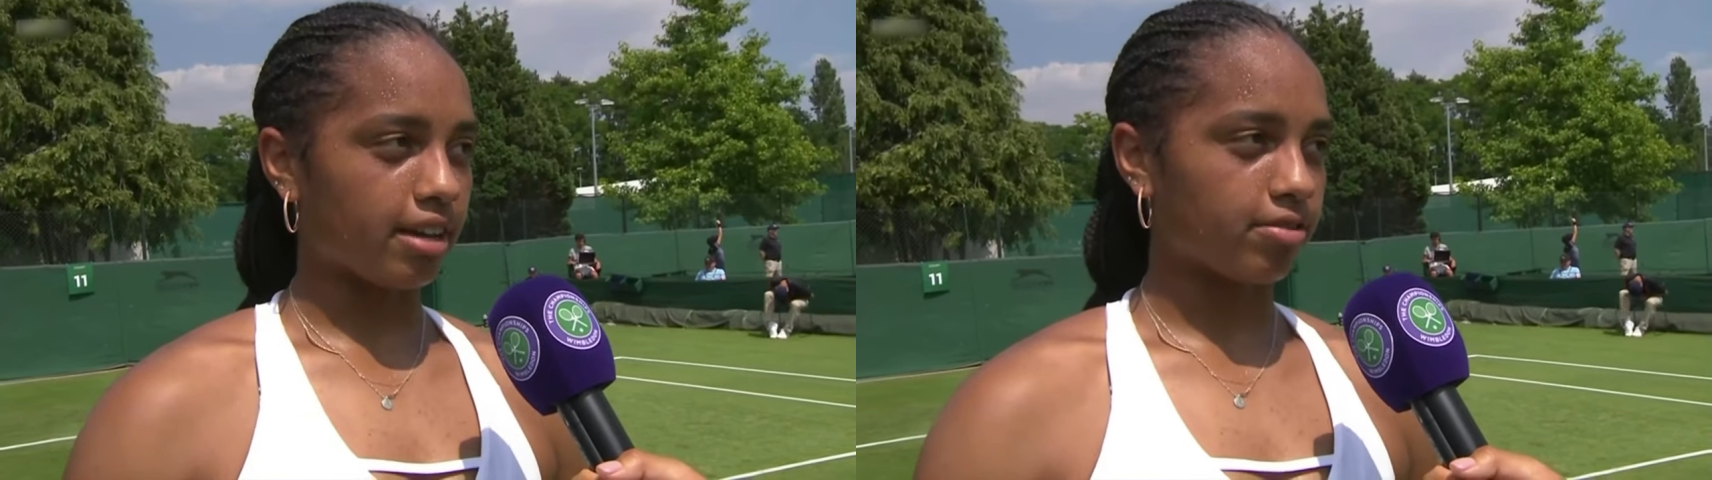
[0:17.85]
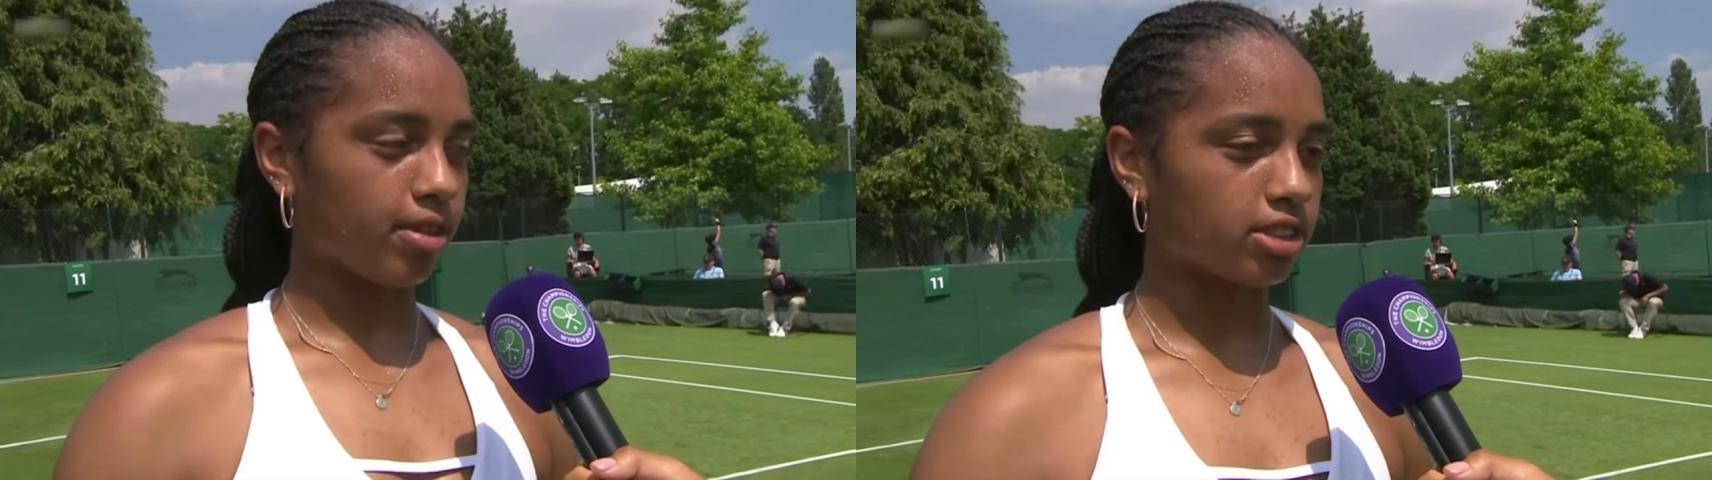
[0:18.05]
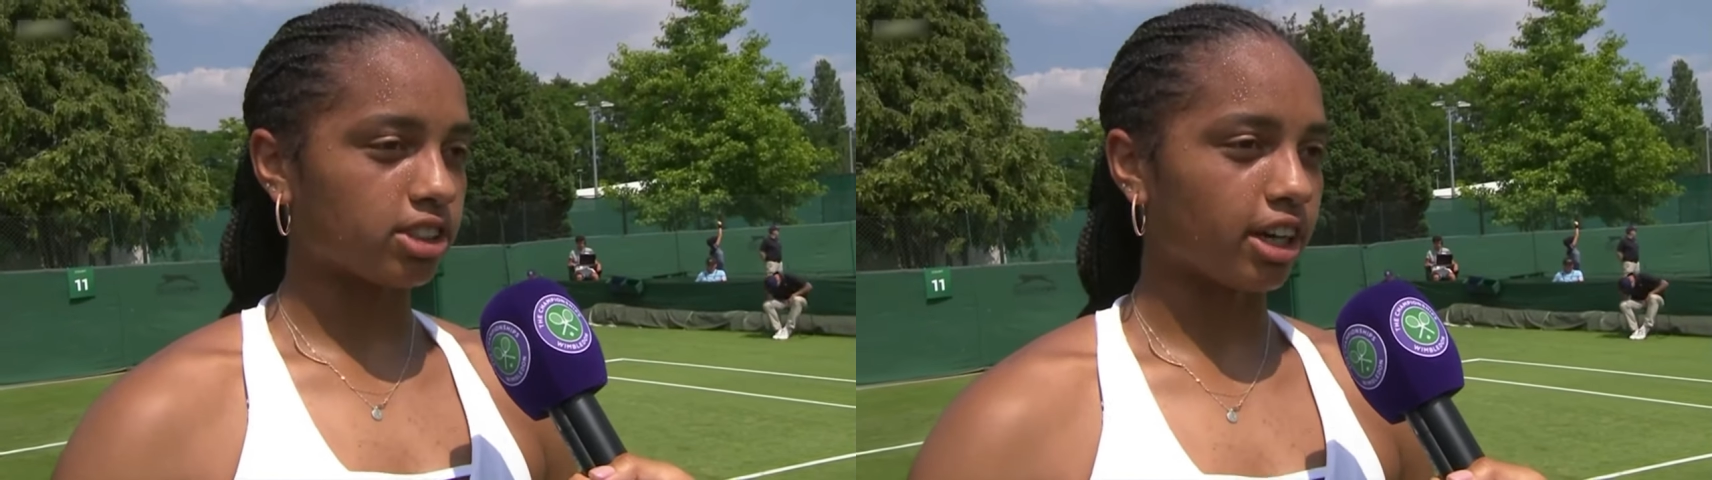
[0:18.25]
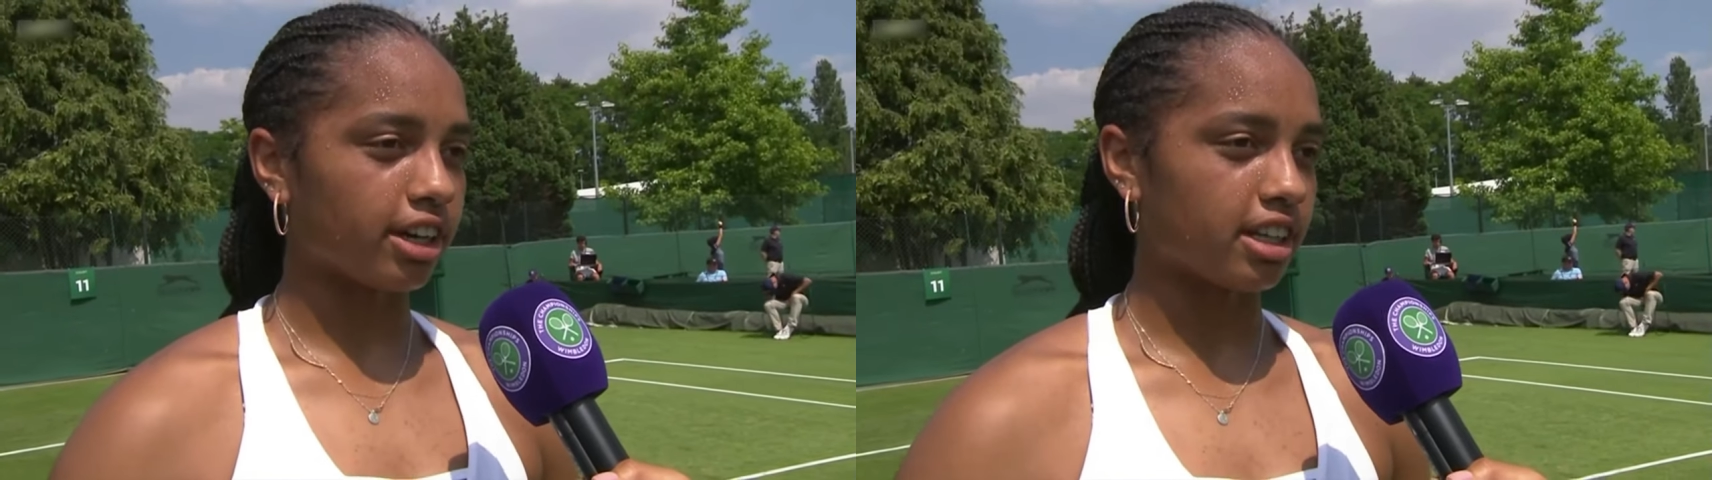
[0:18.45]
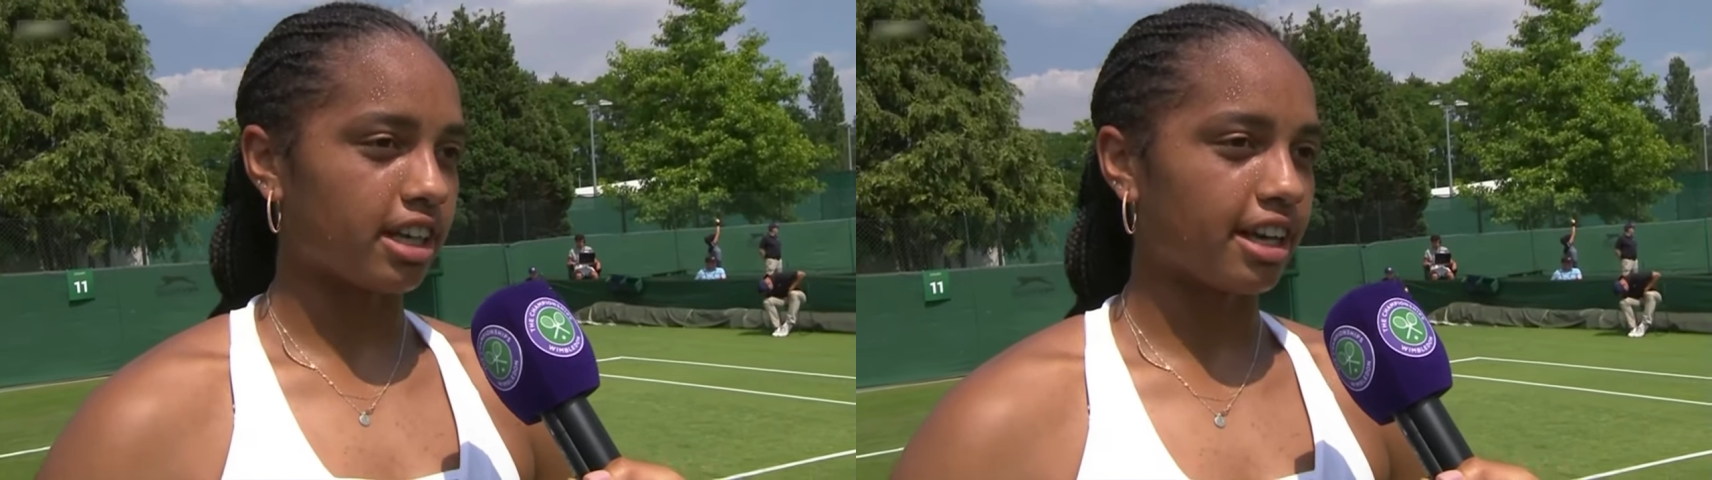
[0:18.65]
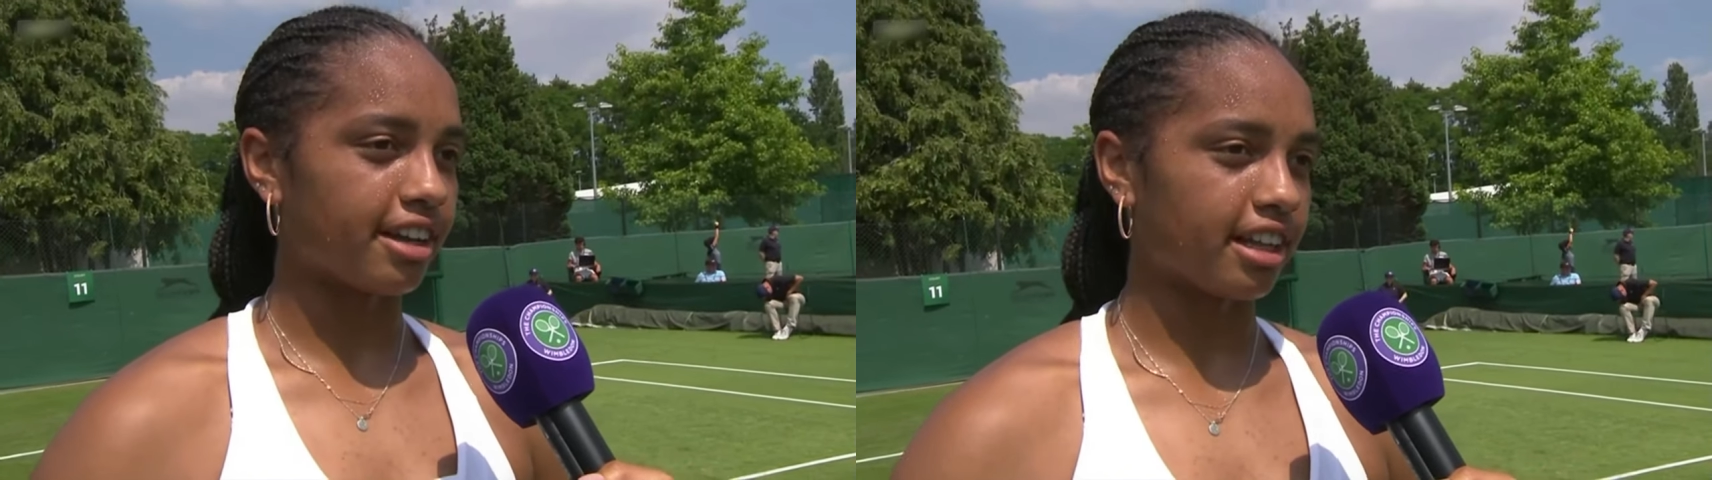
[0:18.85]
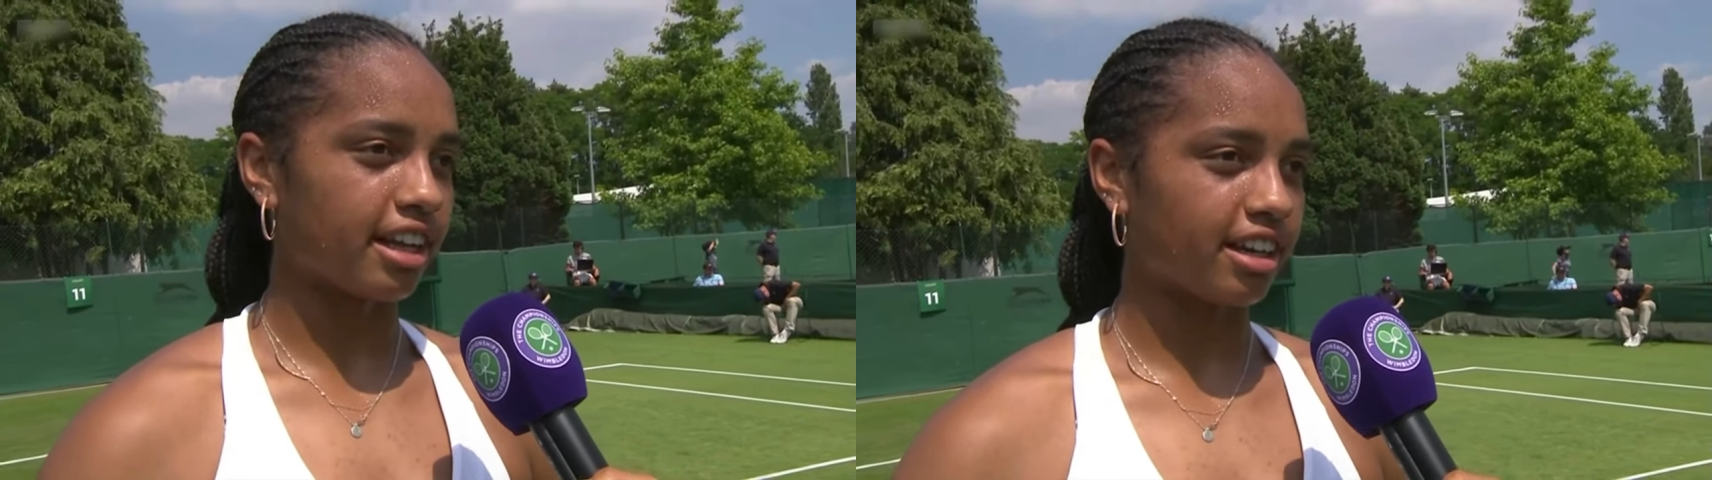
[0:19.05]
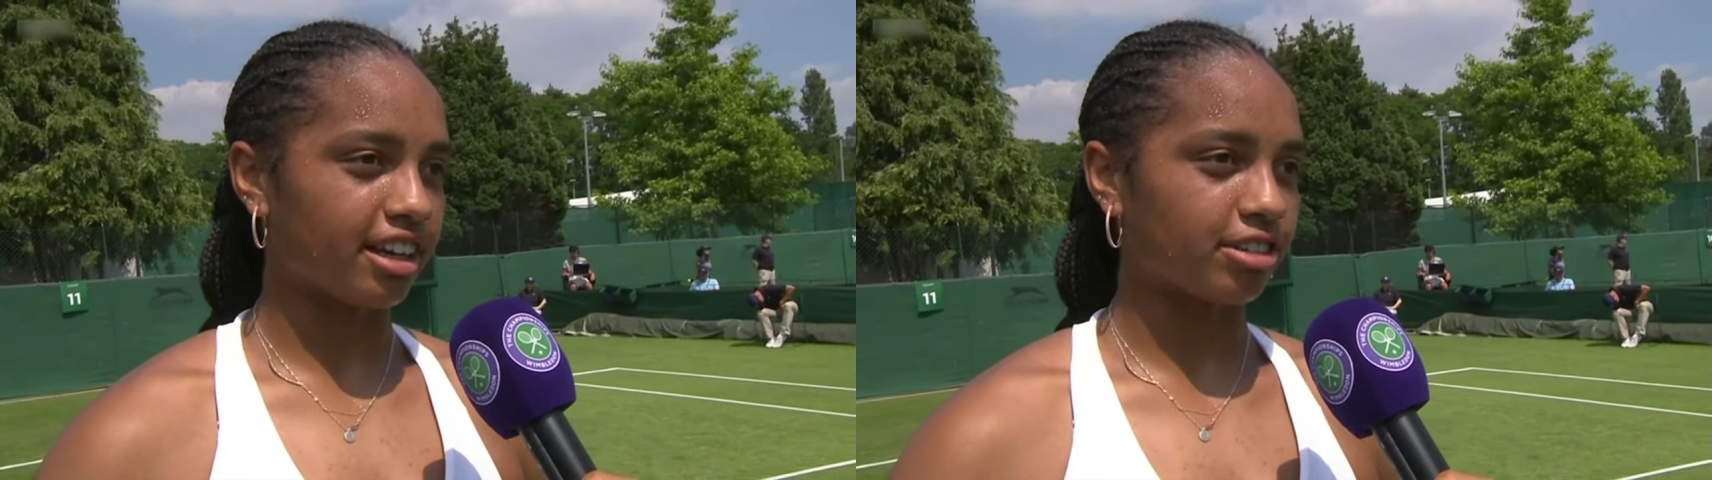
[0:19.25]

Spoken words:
in from the start of the year that